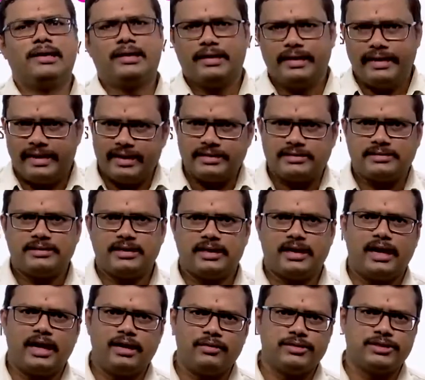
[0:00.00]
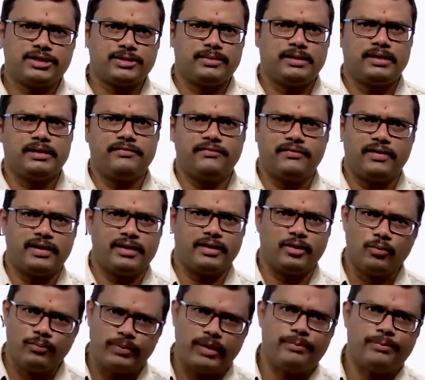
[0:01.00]
it is advisable for
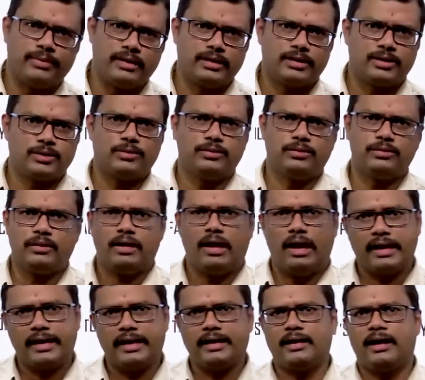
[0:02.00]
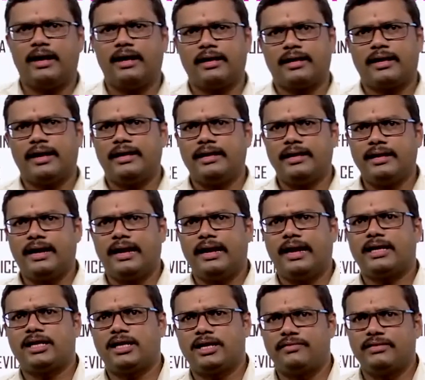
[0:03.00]
you people to log in or get in
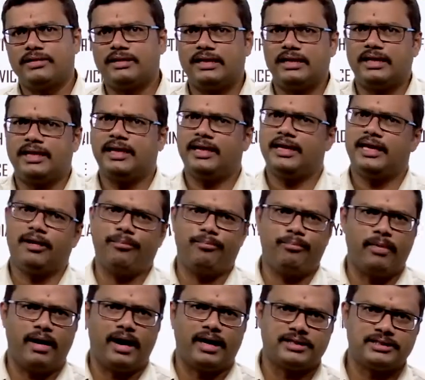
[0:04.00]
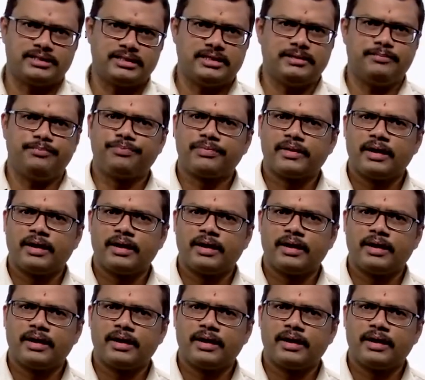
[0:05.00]
connected with the Yupp Master.